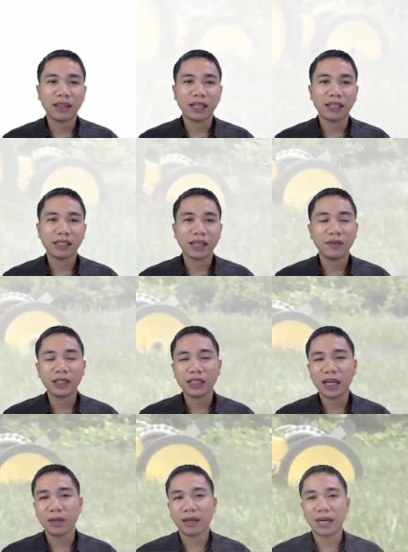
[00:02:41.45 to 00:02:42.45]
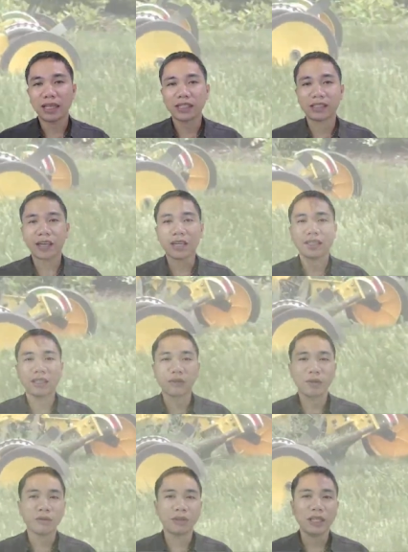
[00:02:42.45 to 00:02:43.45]
thus every time a grass is cut, it
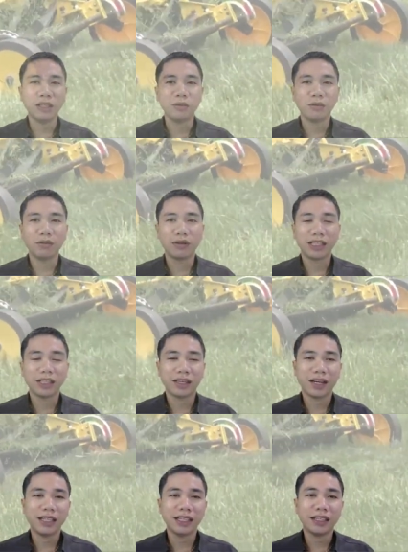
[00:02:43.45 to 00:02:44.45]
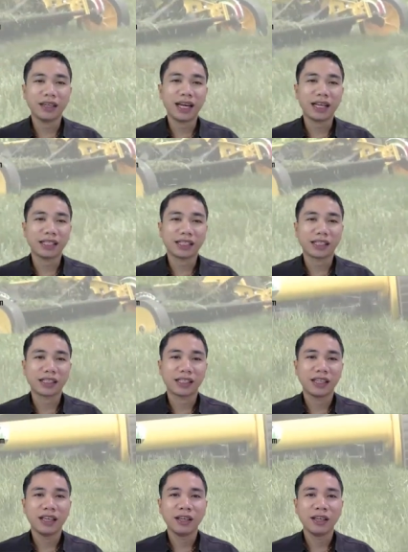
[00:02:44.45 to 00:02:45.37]
will continue regenerating the grass,